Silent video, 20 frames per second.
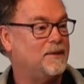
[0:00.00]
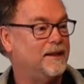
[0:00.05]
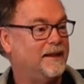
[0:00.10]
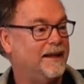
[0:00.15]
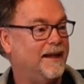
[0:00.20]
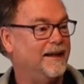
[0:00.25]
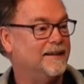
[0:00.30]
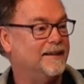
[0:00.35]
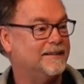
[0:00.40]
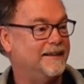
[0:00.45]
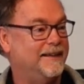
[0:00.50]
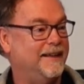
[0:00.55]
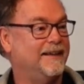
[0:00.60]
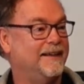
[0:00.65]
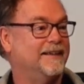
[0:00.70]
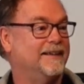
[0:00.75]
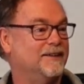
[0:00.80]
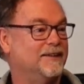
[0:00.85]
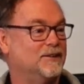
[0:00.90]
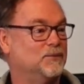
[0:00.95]
has hit
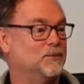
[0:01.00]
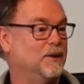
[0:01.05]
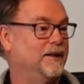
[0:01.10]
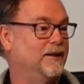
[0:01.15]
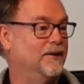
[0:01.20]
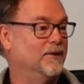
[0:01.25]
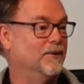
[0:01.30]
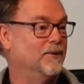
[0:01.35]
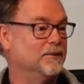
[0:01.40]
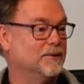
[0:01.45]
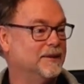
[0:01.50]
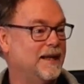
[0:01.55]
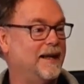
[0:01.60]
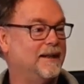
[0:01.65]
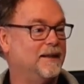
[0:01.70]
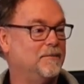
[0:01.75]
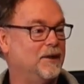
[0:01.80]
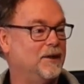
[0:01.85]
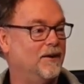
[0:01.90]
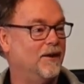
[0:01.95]
this window and it had
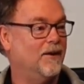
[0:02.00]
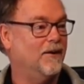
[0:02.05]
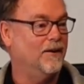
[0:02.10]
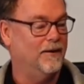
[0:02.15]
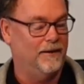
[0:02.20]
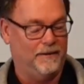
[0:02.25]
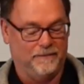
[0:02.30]
to be hard.